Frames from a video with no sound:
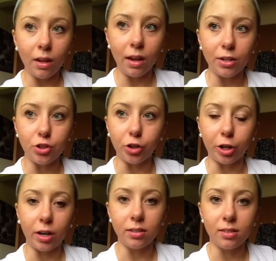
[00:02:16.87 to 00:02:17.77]

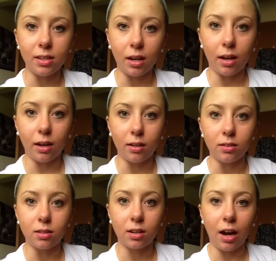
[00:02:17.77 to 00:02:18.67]
endurance,
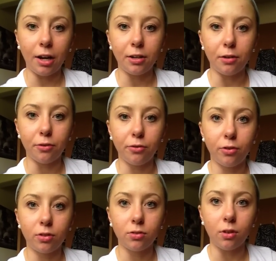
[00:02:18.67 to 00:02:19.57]
and kind of
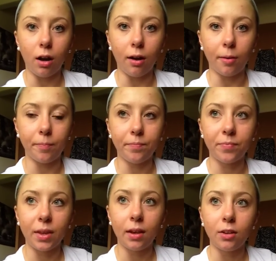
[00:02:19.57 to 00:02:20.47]

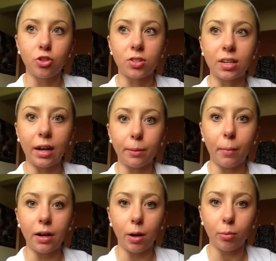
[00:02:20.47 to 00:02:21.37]
just getting
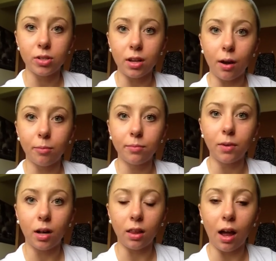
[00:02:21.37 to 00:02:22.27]
my numbers up
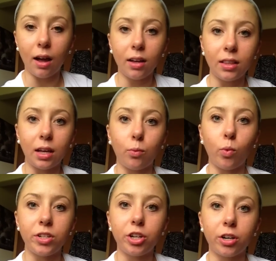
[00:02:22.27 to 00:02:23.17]
a lot. And then
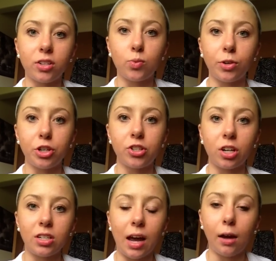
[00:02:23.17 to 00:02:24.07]
winter is when you
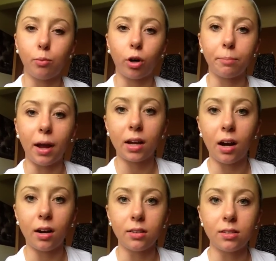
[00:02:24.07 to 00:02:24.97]
start to add more
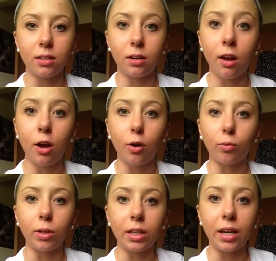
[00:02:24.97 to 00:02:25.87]
metcons and
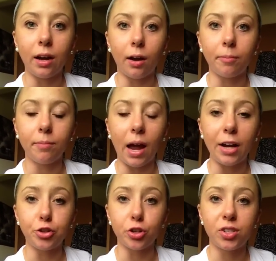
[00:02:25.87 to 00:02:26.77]
really
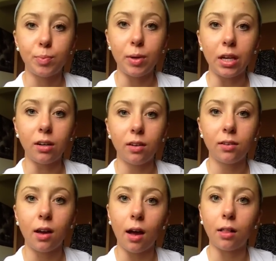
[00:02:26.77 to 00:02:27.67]
add your speed
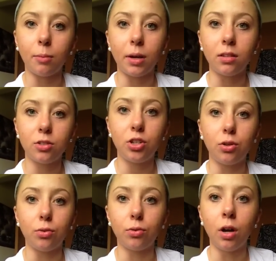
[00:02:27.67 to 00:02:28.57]
element
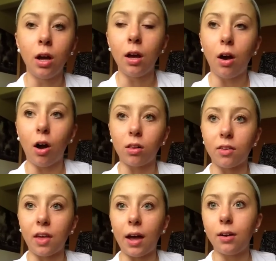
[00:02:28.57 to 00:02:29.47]
to all
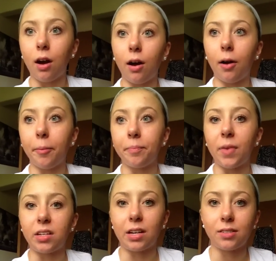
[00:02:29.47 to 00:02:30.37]
of that,
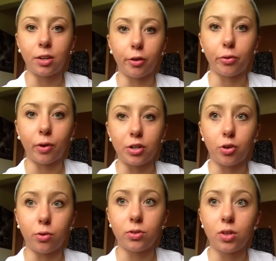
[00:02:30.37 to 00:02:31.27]
and testing your
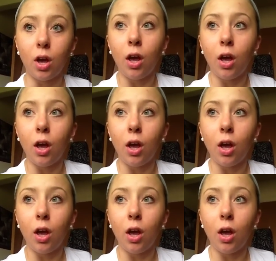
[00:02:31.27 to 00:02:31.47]
thresholds.